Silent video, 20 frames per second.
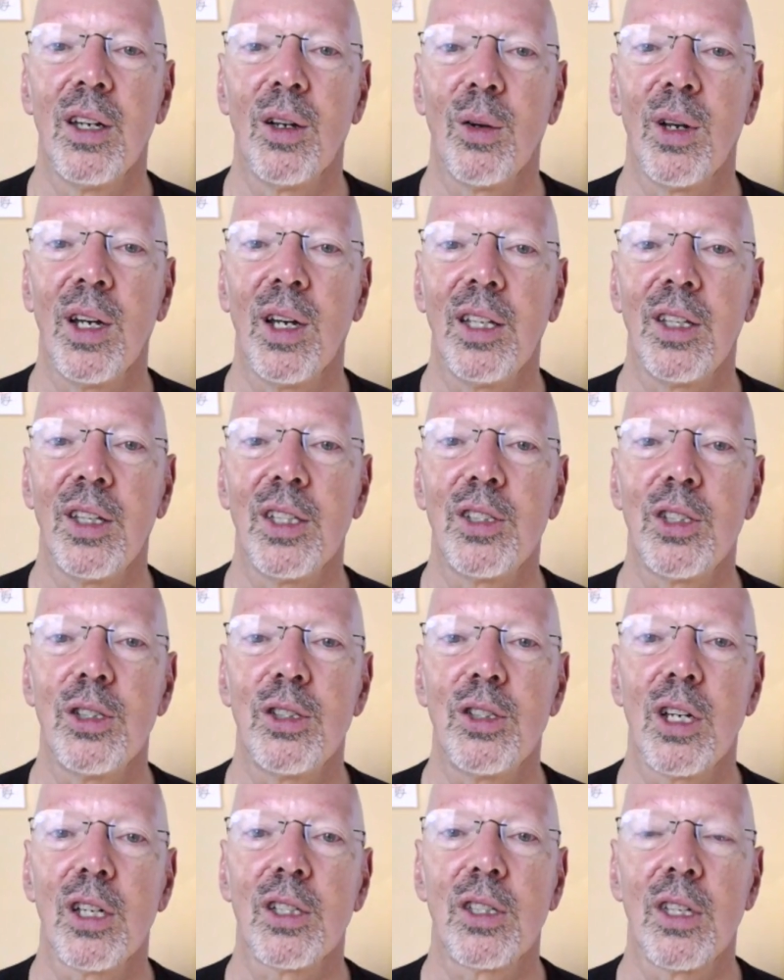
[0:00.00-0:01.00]
Right? This is
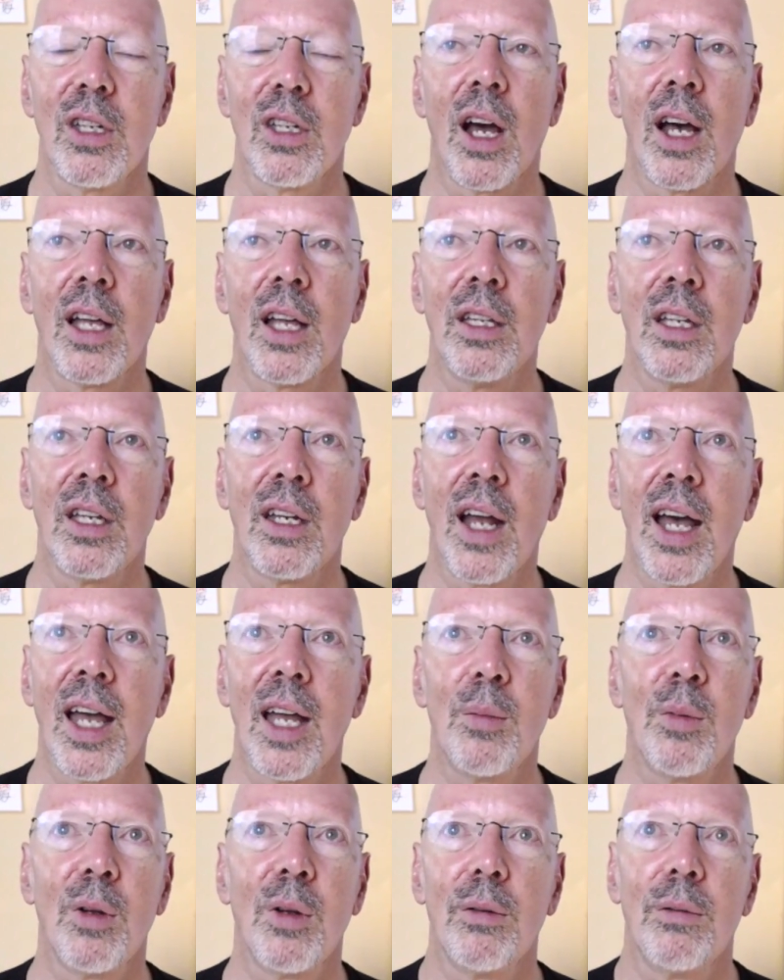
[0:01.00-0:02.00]
just an
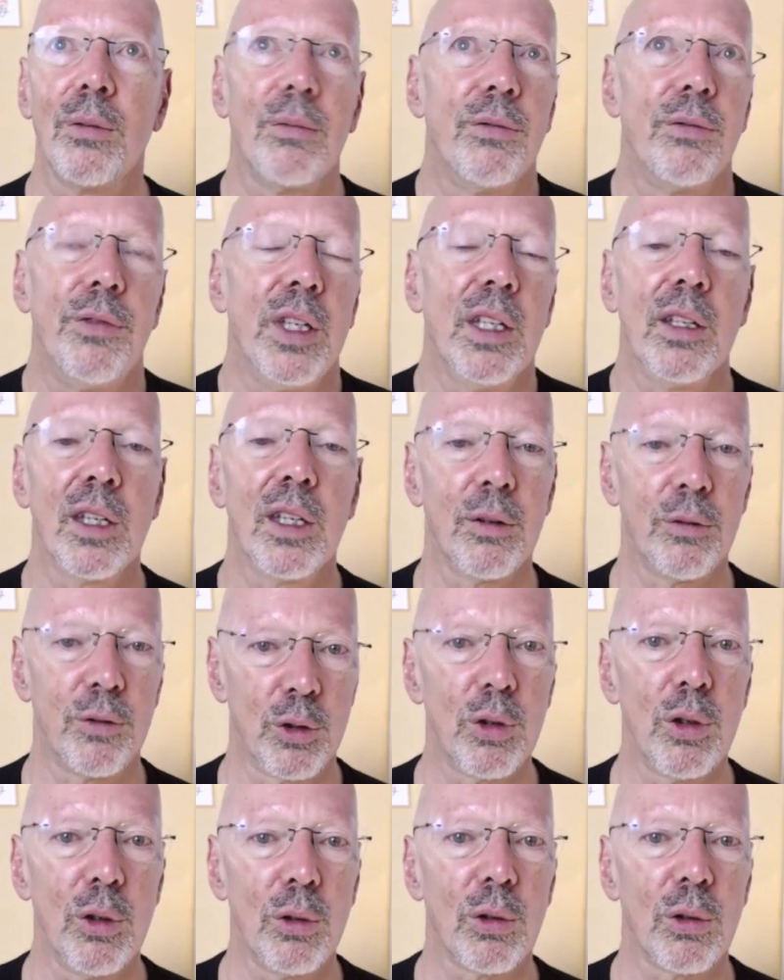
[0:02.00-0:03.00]
undeniable feeling of
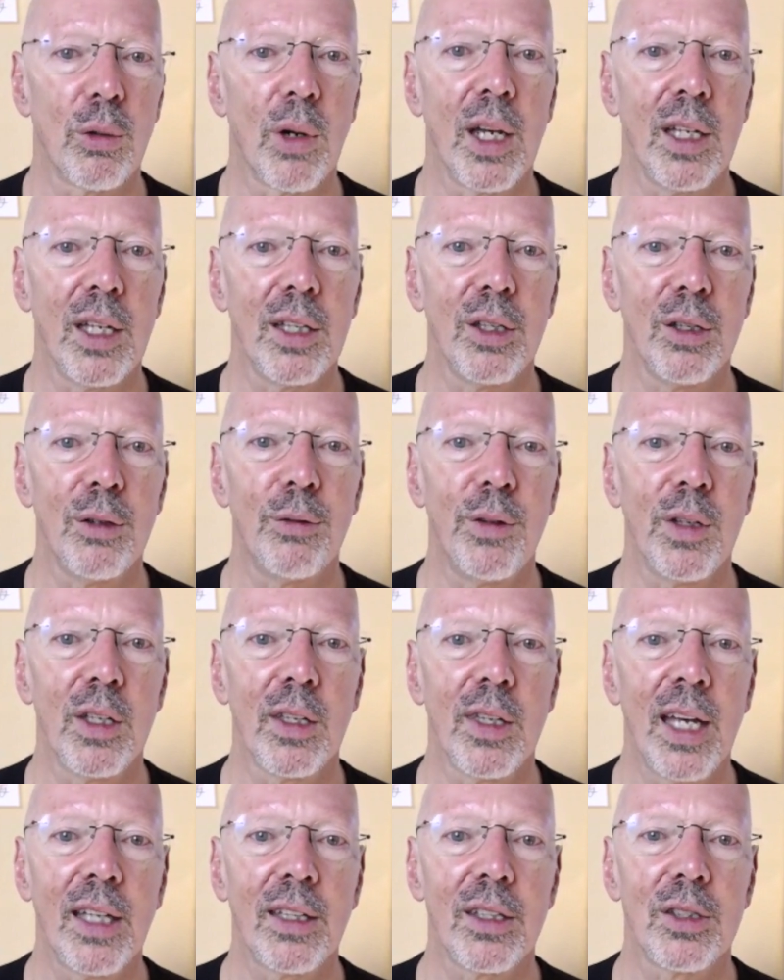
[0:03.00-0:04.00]
truth, right? Do you feel
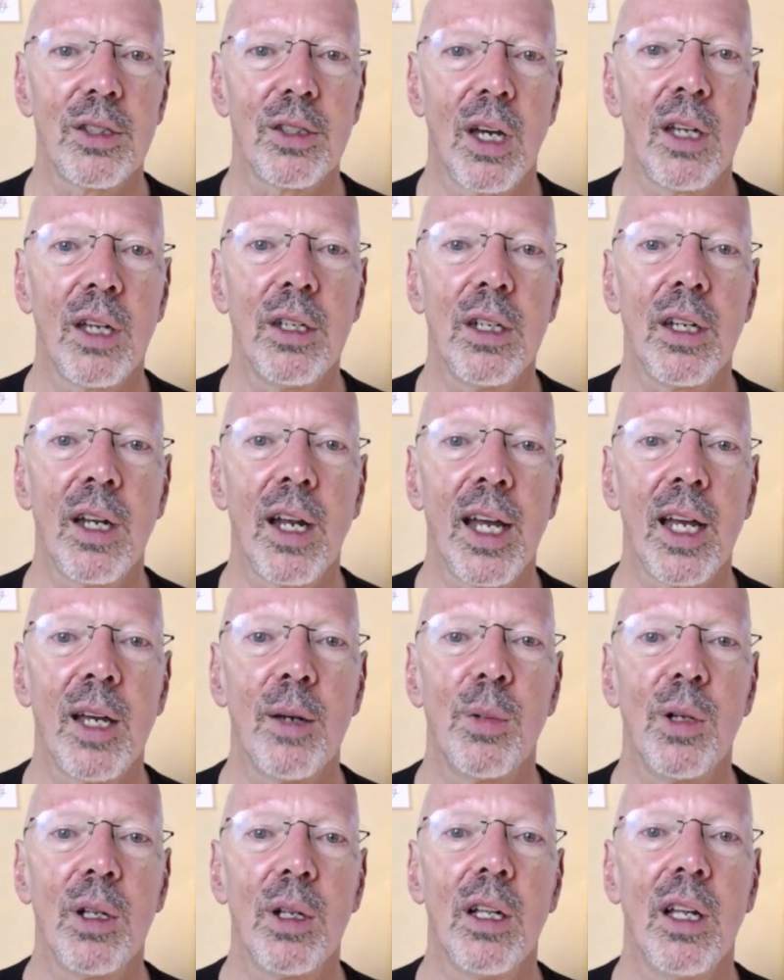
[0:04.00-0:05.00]
that? This
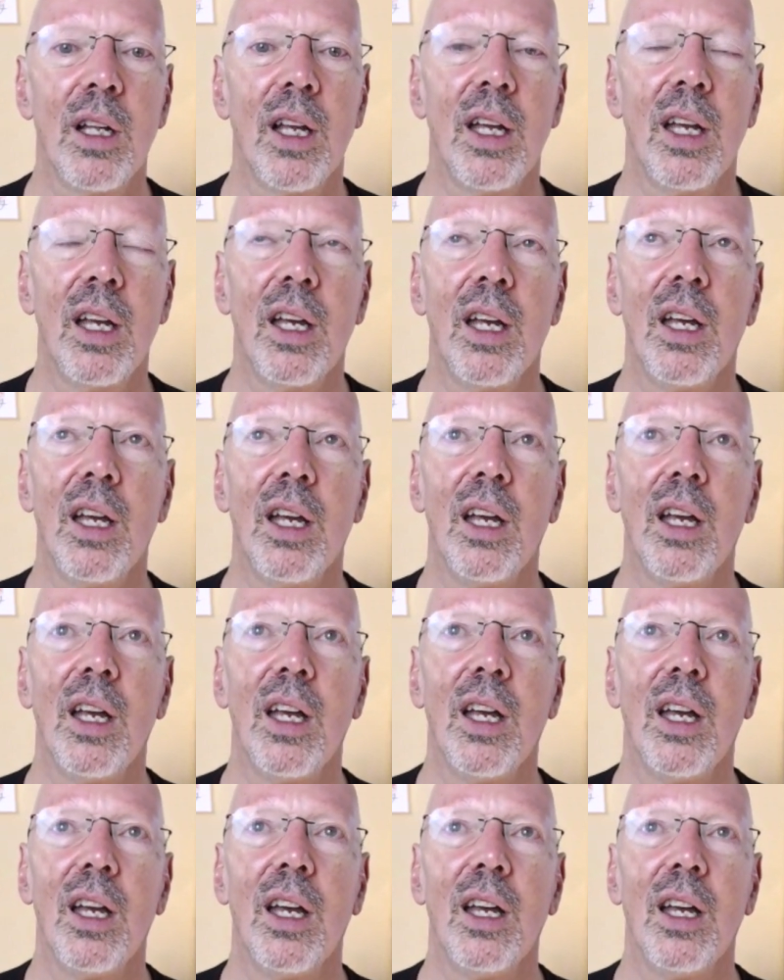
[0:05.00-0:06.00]
undeniable
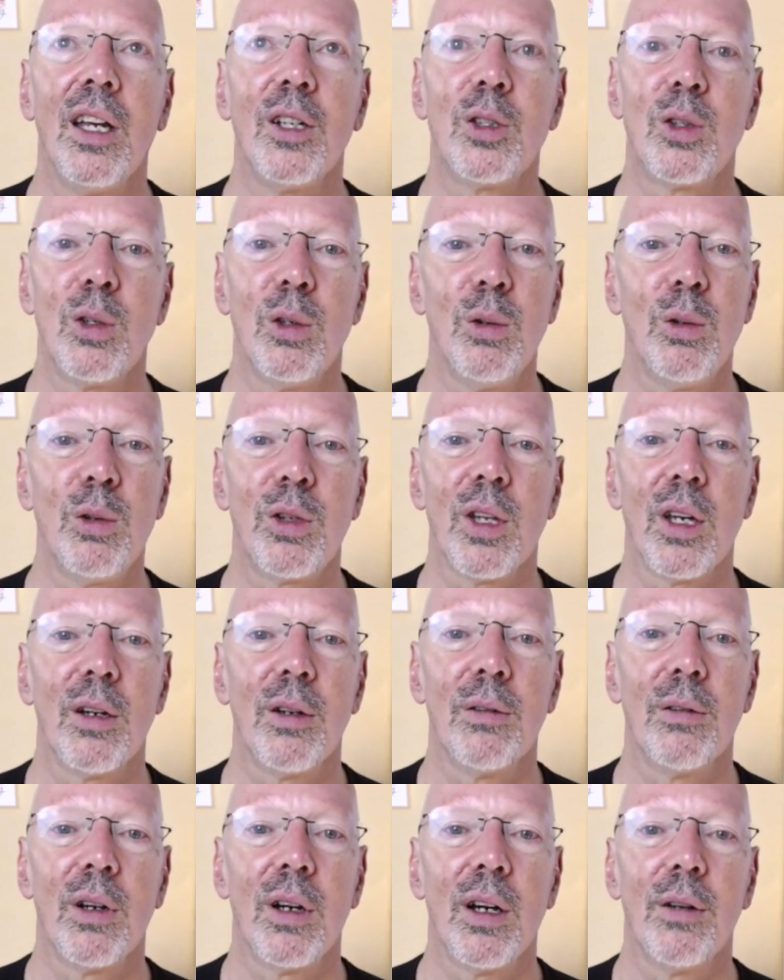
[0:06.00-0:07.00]
truth
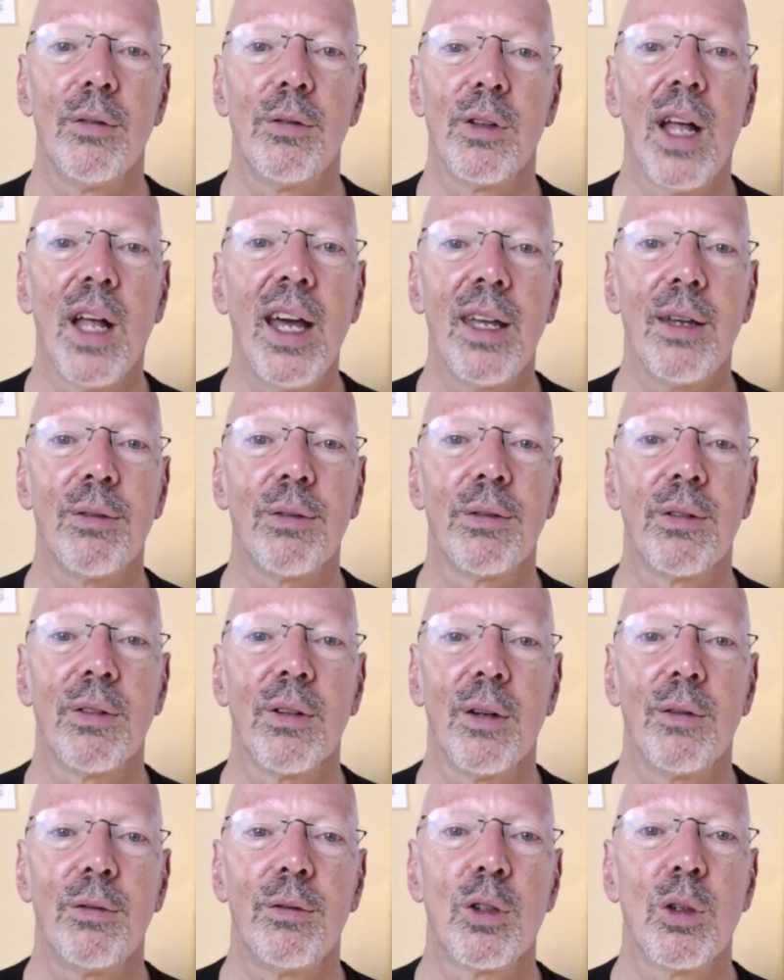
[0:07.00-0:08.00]
of, of life,
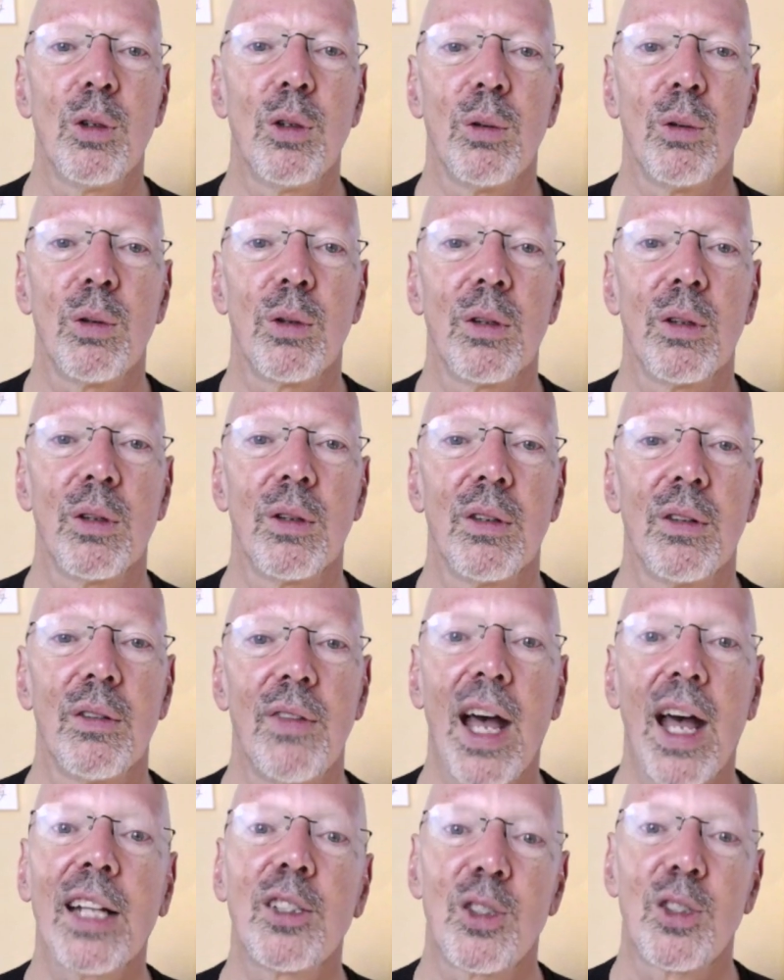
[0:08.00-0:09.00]
of truth.
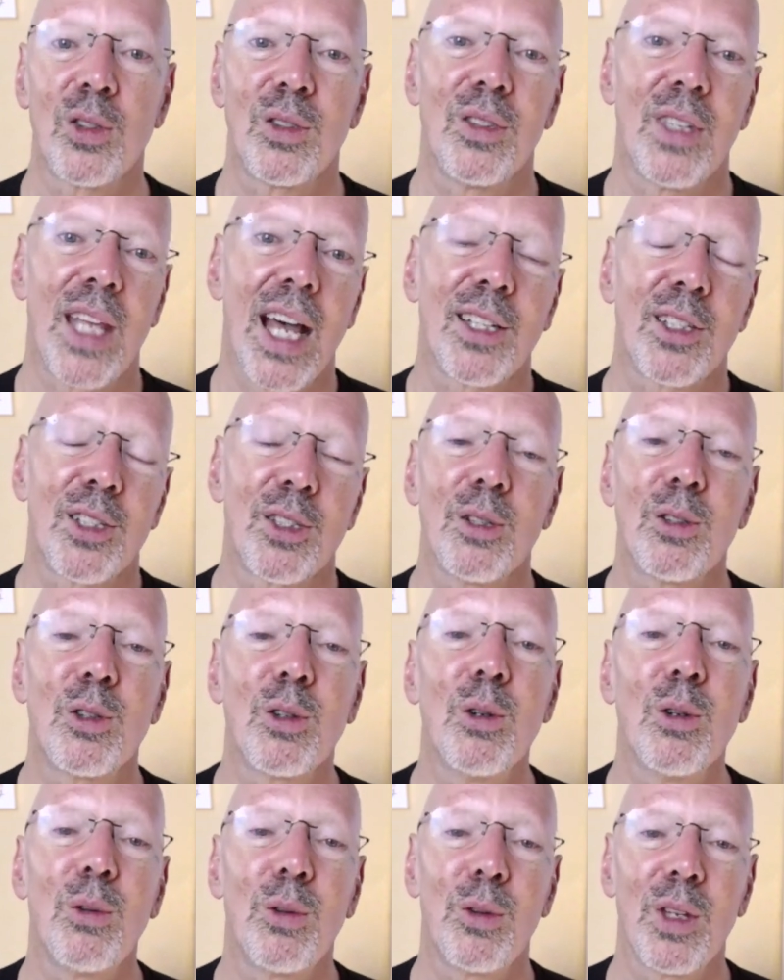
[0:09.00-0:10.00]
That's, that's the
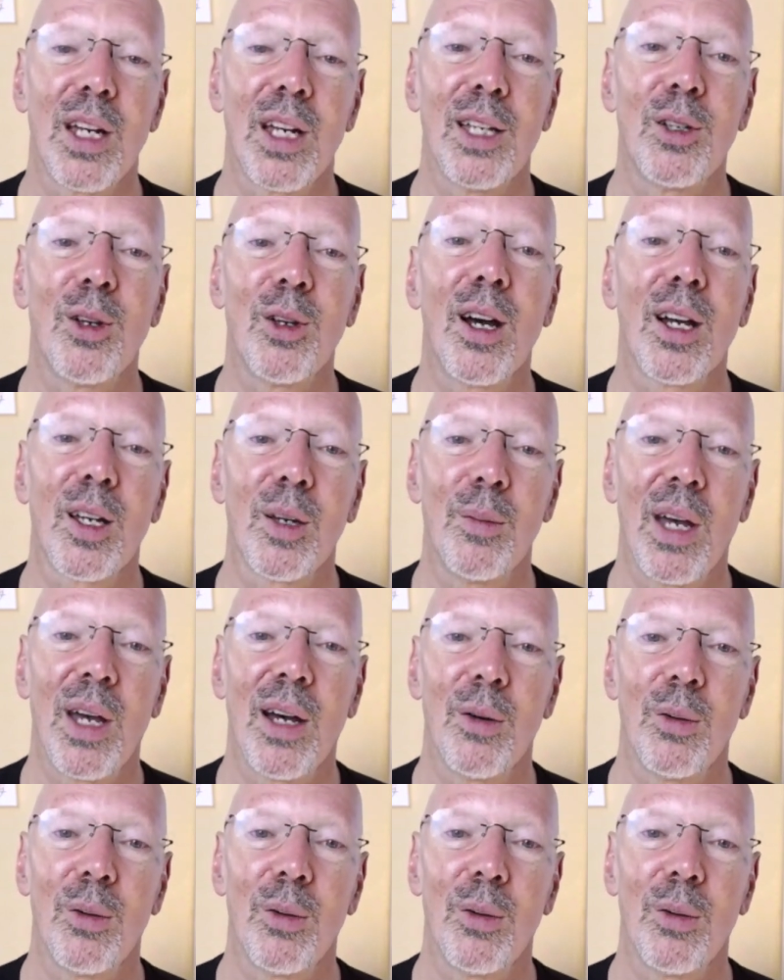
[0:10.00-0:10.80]
truth that I talk about.